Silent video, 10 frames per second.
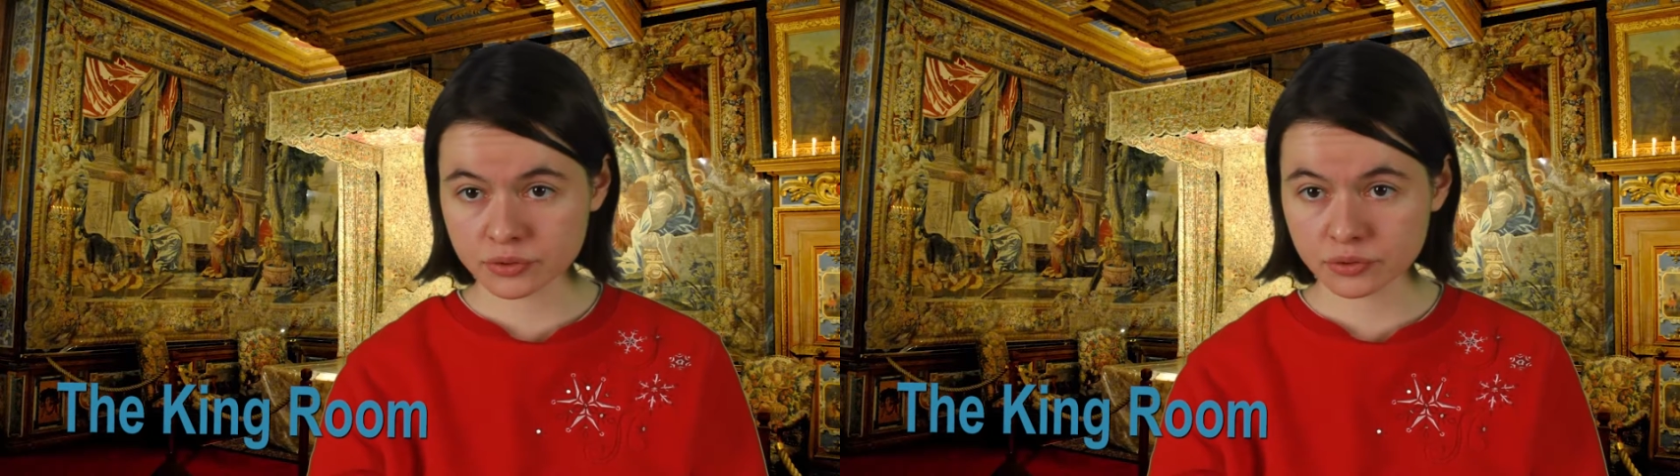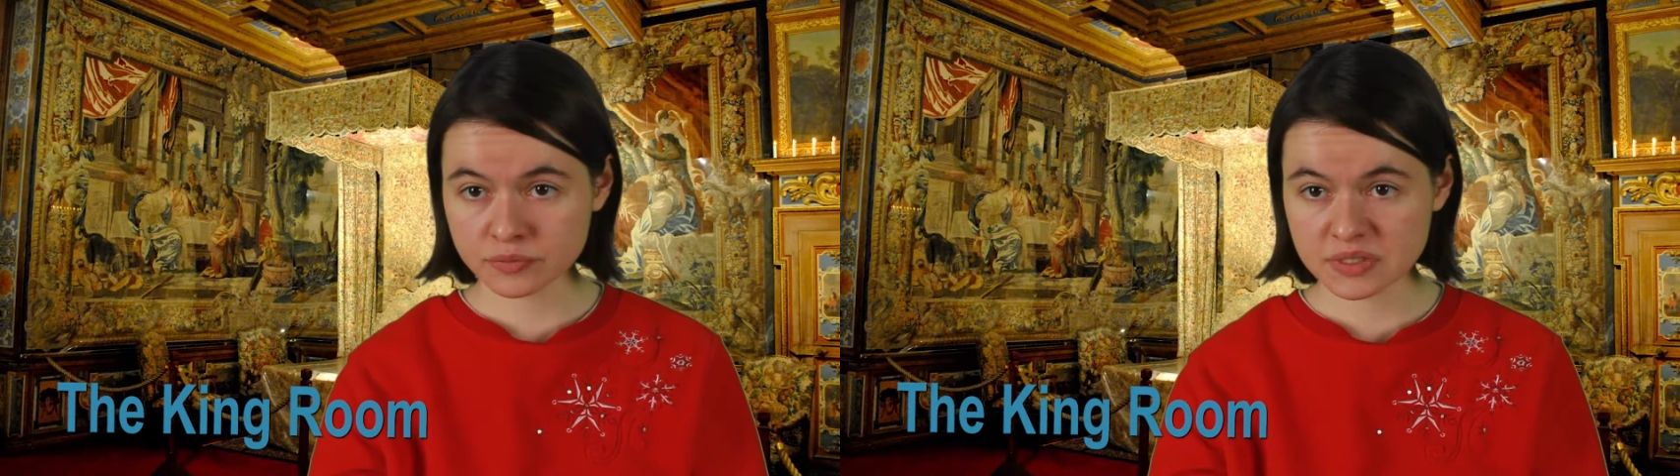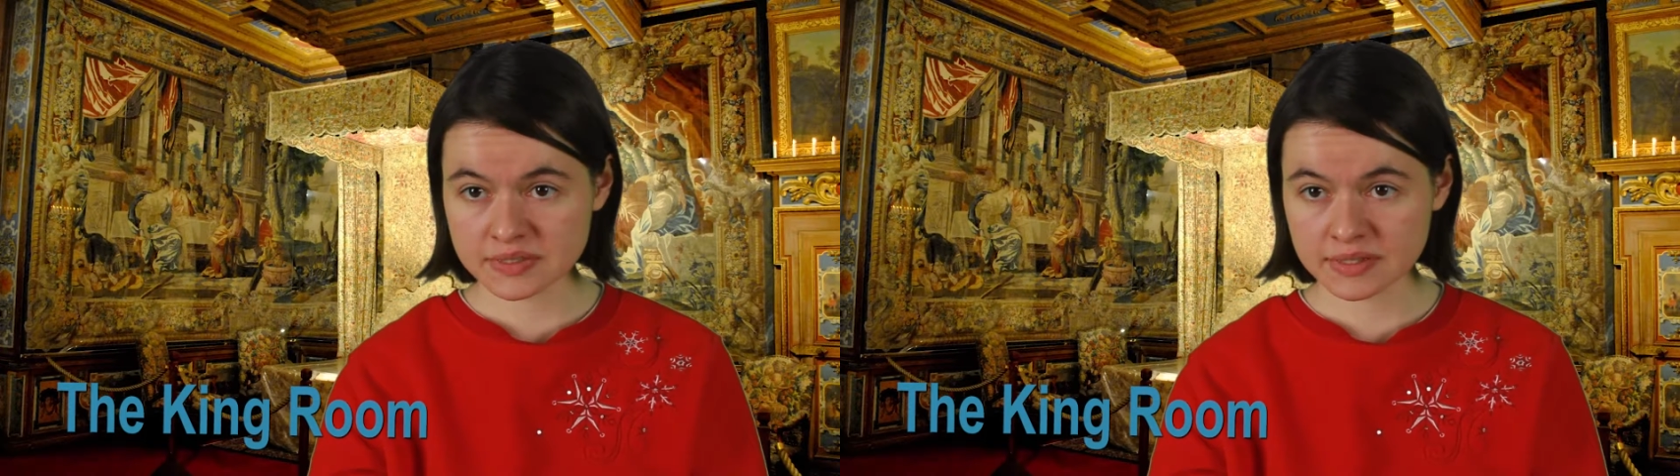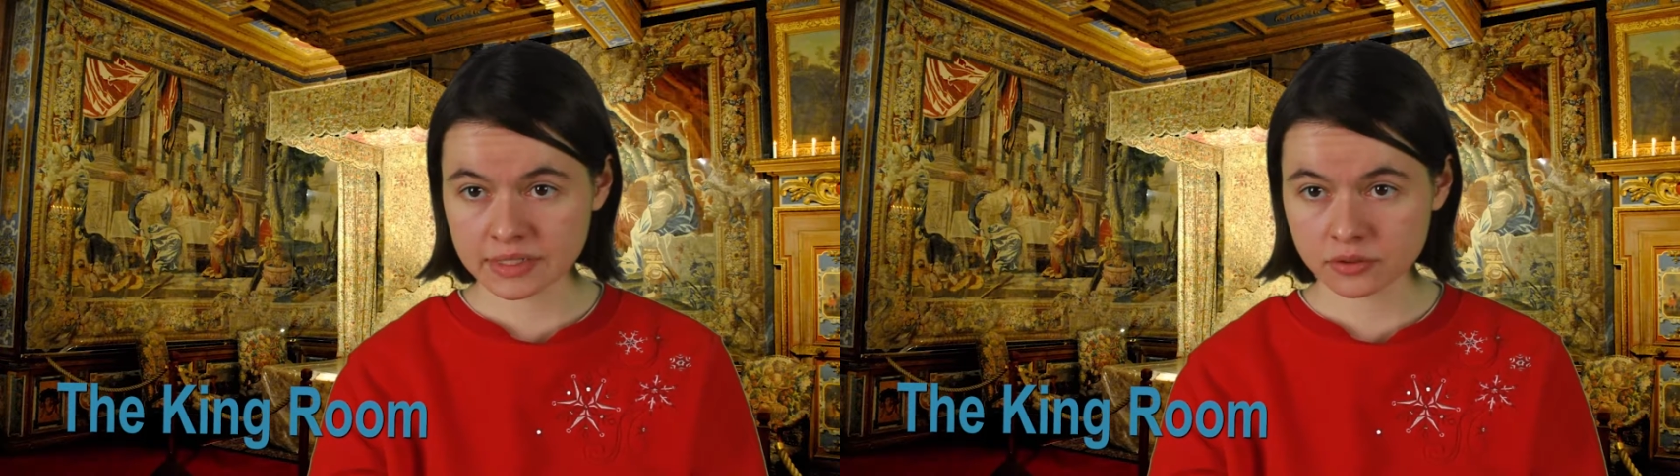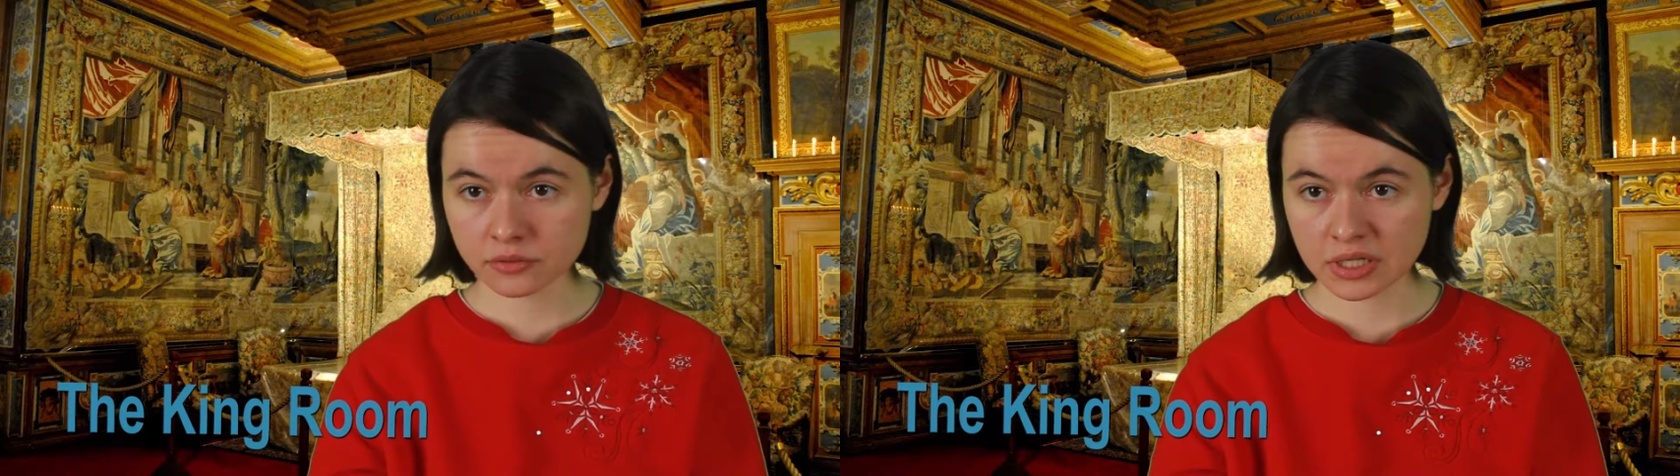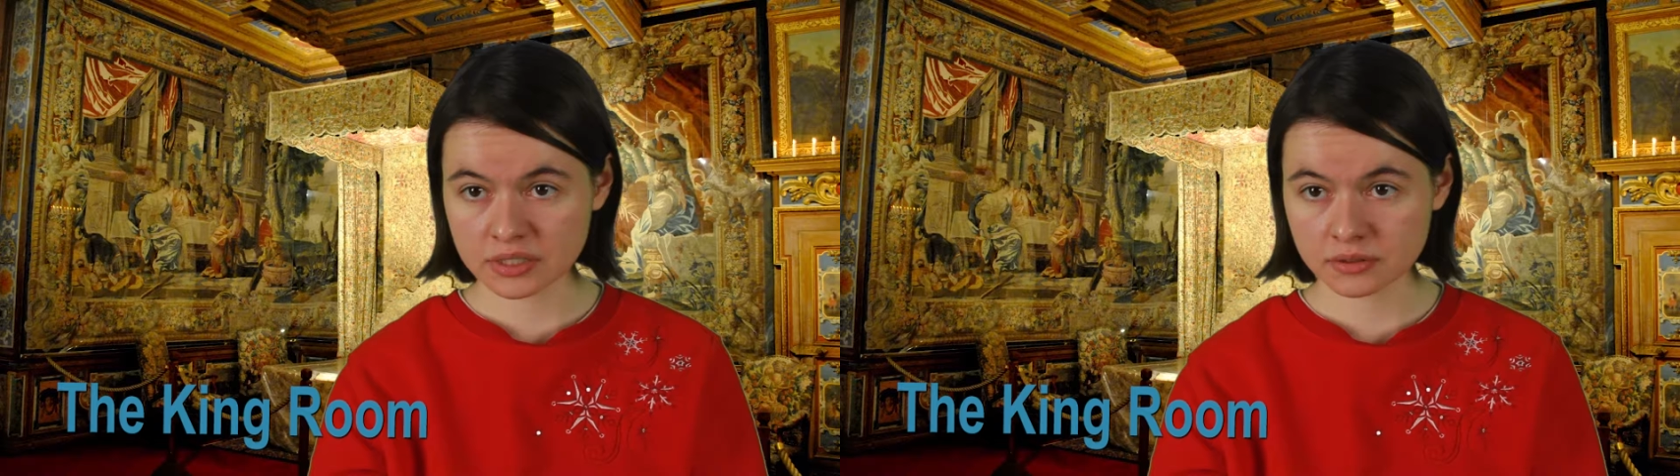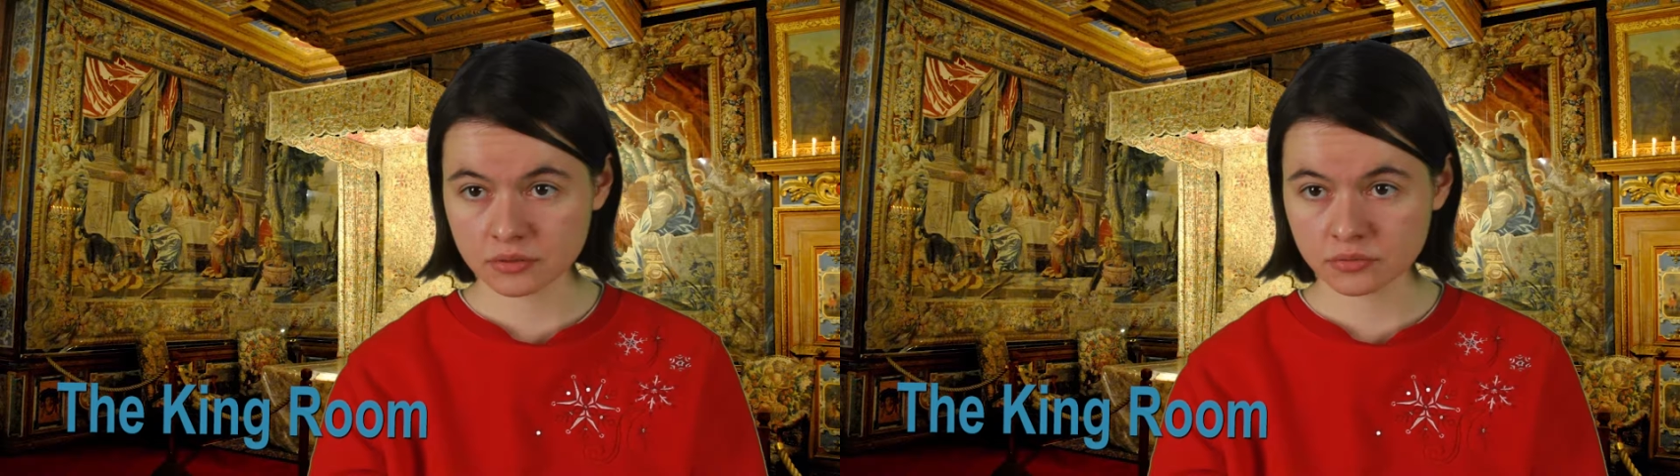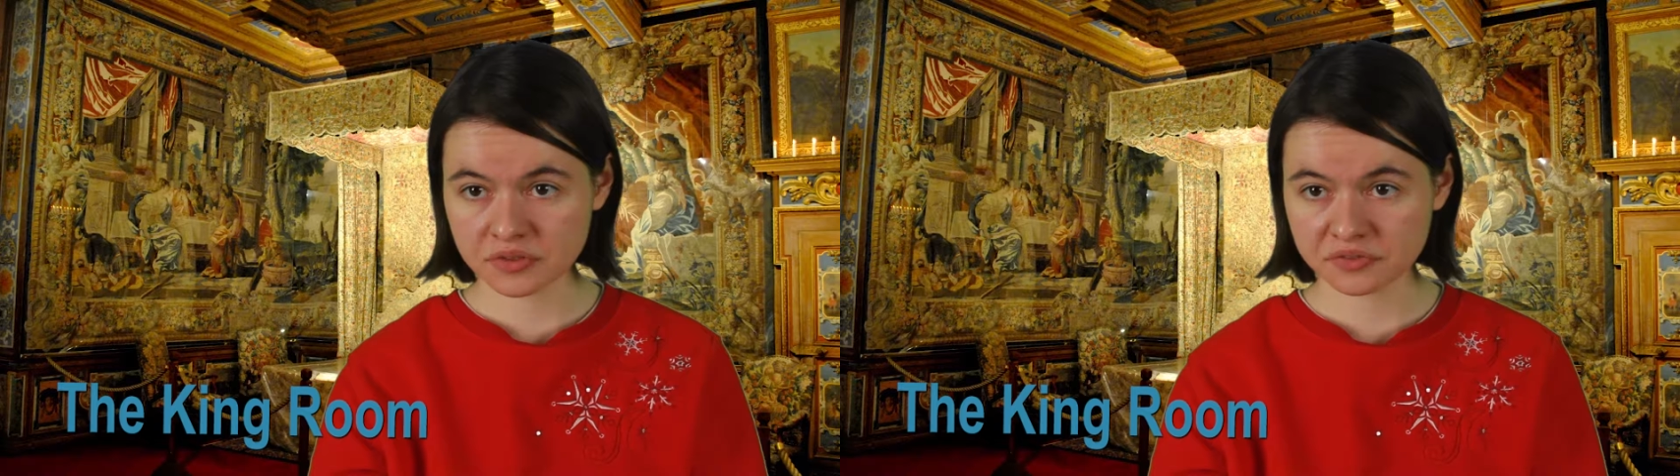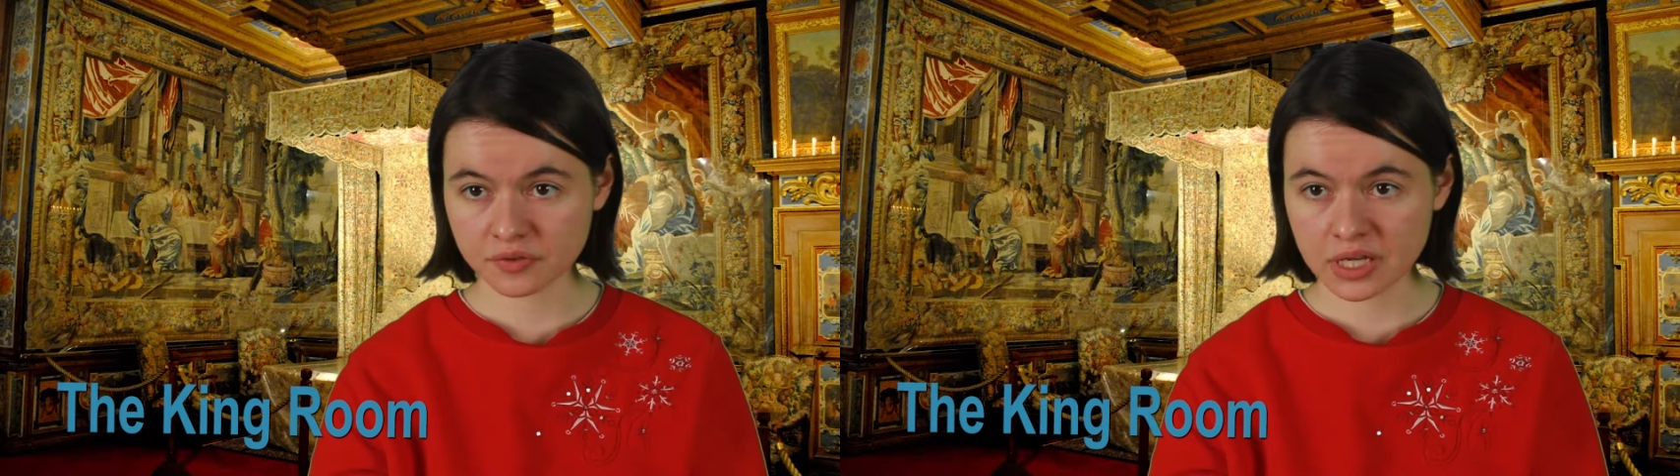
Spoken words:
Room is decorated with